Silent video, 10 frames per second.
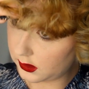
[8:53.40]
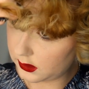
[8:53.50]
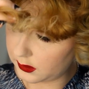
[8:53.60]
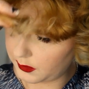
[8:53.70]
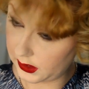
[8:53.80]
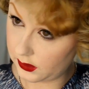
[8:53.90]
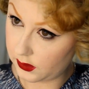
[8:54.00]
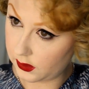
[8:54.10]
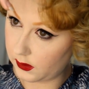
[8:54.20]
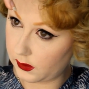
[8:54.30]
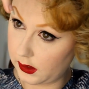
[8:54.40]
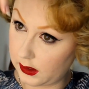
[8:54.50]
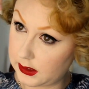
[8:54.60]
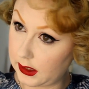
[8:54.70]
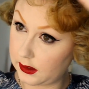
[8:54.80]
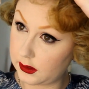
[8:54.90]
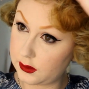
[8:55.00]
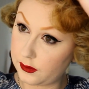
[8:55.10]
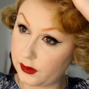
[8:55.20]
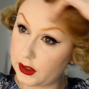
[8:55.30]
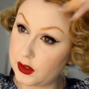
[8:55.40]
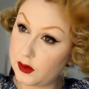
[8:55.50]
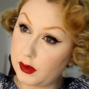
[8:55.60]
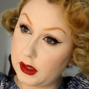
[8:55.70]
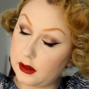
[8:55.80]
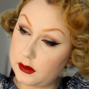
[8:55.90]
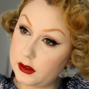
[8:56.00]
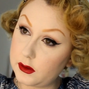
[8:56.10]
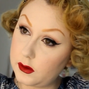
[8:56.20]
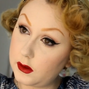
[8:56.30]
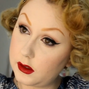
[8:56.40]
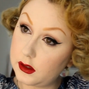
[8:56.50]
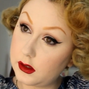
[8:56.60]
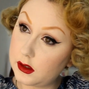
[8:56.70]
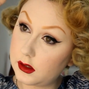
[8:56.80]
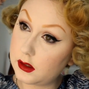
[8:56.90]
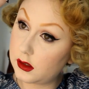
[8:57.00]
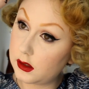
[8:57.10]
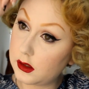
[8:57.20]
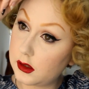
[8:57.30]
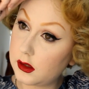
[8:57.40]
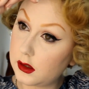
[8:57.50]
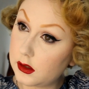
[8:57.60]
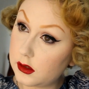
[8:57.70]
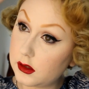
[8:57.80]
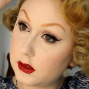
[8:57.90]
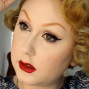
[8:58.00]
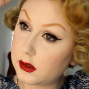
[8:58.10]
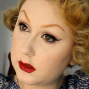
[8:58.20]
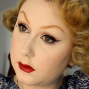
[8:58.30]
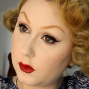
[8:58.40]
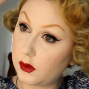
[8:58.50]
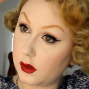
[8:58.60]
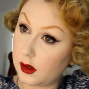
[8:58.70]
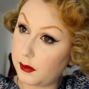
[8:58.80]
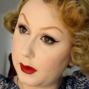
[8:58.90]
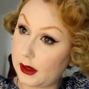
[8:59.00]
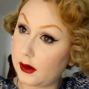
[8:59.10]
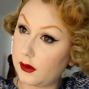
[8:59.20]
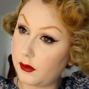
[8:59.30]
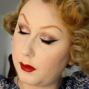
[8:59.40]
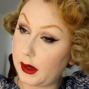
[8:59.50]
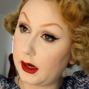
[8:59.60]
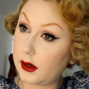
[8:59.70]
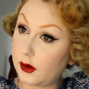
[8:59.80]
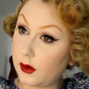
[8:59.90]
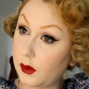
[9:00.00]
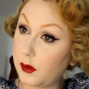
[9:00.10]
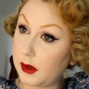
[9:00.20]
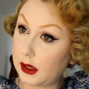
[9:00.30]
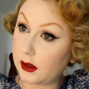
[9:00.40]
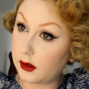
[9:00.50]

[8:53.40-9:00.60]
So making sure to only take this fringe bit, I'll do just a small amount of back combing.